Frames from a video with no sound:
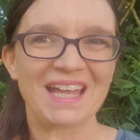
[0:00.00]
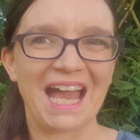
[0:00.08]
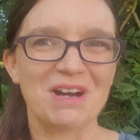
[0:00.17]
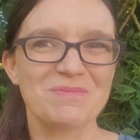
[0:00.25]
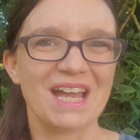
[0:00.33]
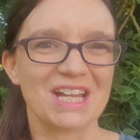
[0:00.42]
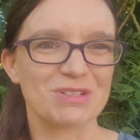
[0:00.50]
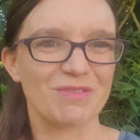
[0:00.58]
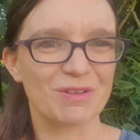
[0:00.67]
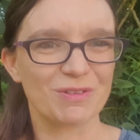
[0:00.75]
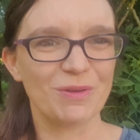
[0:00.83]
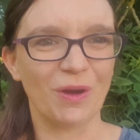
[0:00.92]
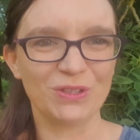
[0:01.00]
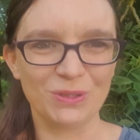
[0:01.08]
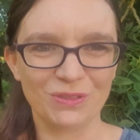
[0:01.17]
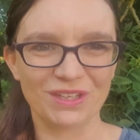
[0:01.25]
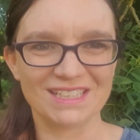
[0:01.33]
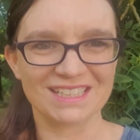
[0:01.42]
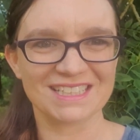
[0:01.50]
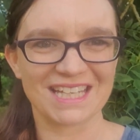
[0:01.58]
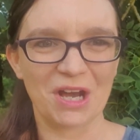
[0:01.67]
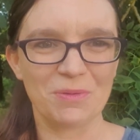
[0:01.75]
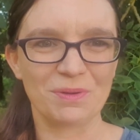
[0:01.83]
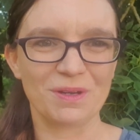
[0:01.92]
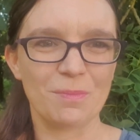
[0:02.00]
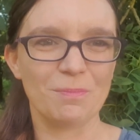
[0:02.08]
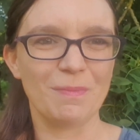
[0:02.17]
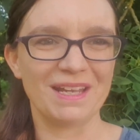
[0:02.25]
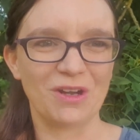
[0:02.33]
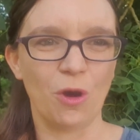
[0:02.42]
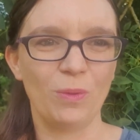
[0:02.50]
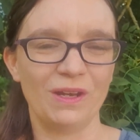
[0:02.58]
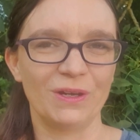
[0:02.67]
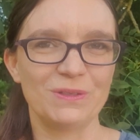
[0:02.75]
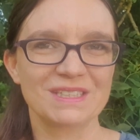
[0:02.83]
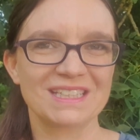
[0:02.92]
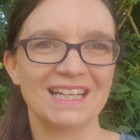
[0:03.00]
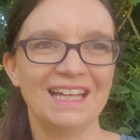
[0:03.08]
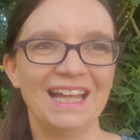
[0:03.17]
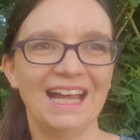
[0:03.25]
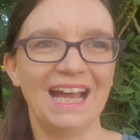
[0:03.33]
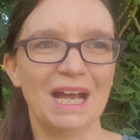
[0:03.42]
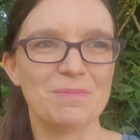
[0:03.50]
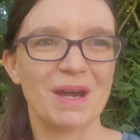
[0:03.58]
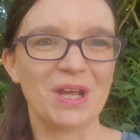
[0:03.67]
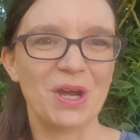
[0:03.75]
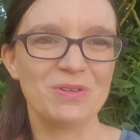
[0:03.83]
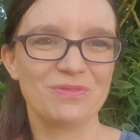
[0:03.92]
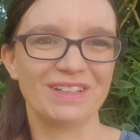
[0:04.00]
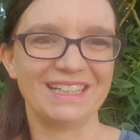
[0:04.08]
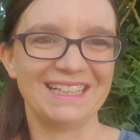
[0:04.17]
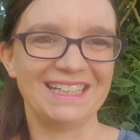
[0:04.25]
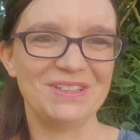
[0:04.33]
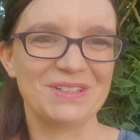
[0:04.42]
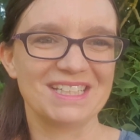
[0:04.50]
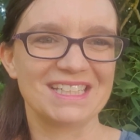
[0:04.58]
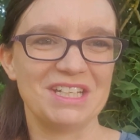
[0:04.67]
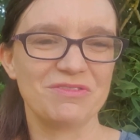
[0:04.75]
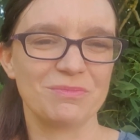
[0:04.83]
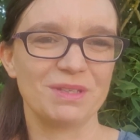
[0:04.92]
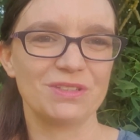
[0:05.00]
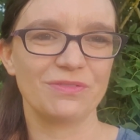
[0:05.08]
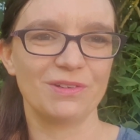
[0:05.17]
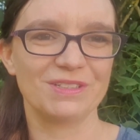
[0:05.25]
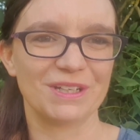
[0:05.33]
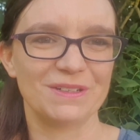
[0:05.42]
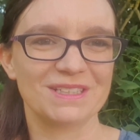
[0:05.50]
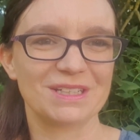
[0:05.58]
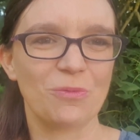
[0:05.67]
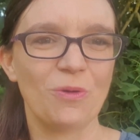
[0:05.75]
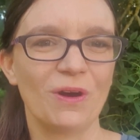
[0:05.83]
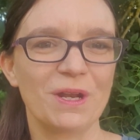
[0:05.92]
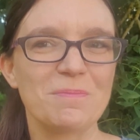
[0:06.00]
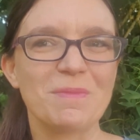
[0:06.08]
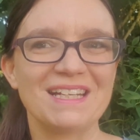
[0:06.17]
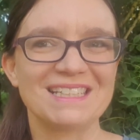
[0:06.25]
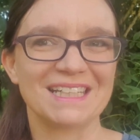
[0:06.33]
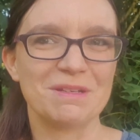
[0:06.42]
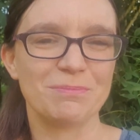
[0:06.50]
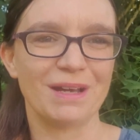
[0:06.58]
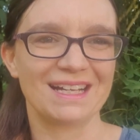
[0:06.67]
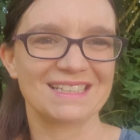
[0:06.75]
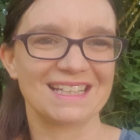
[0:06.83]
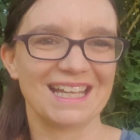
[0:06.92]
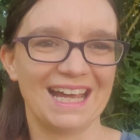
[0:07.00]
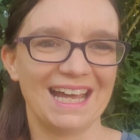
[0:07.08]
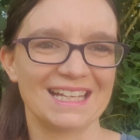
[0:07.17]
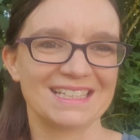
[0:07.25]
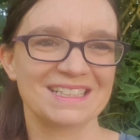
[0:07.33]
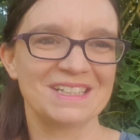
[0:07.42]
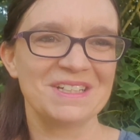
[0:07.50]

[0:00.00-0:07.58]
And we had to recruit our youth theatre to help make our willows, and hopefully you can see from these photos what an amazing impact that had.